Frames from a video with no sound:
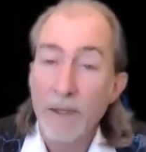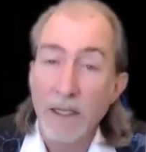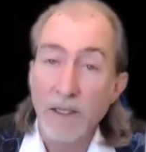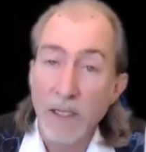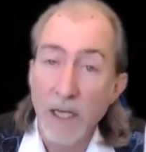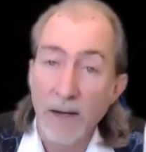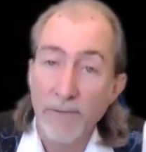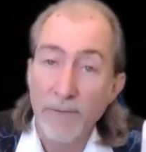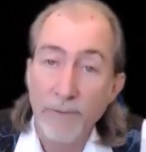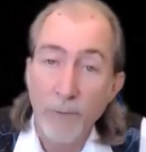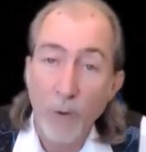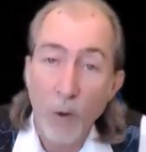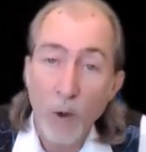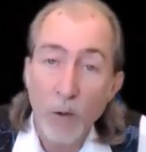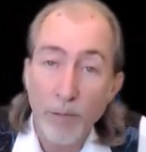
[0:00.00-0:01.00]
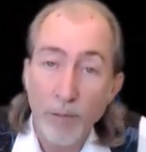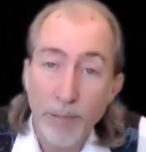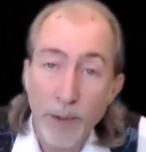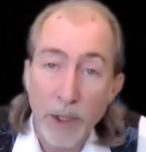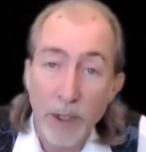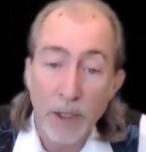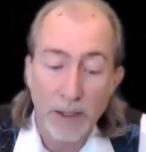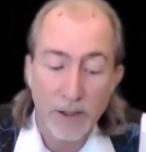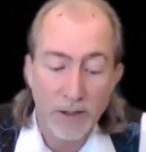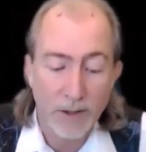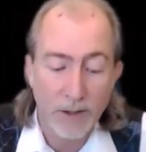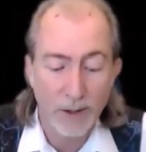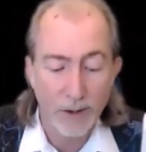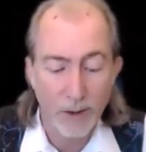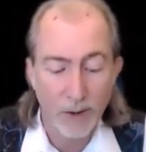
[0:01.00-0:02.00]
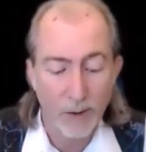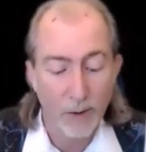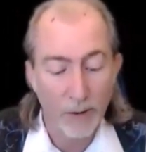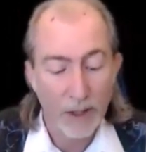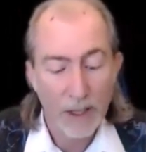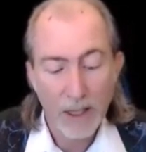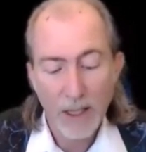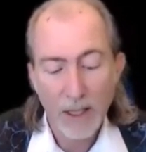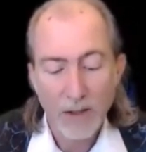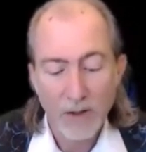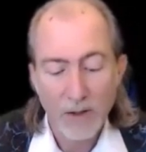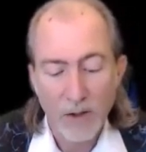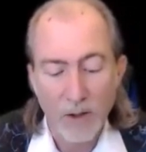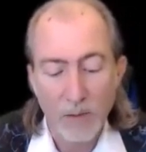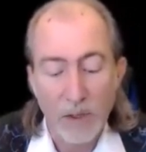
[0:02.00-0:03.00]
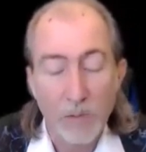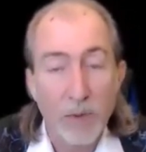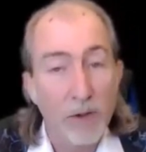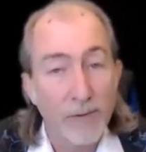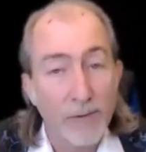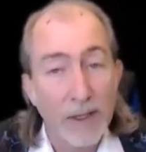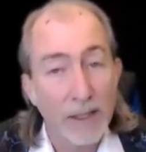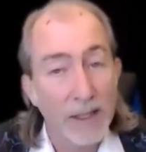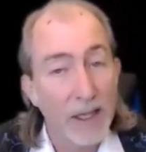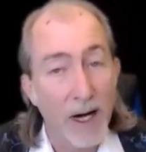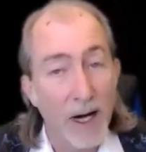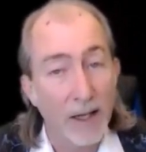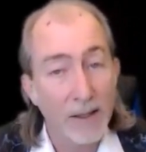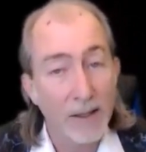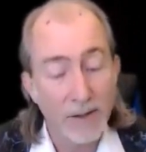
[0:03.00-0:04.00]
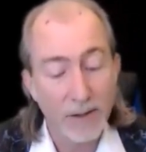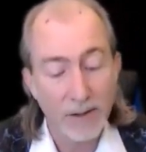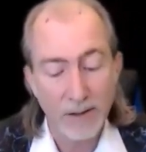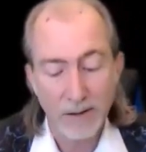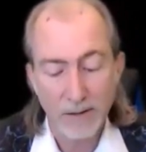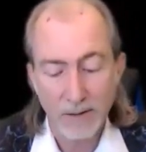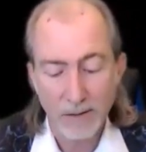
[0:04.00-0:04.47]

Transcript: He's got 4 books too. To Be Perfectly Honest,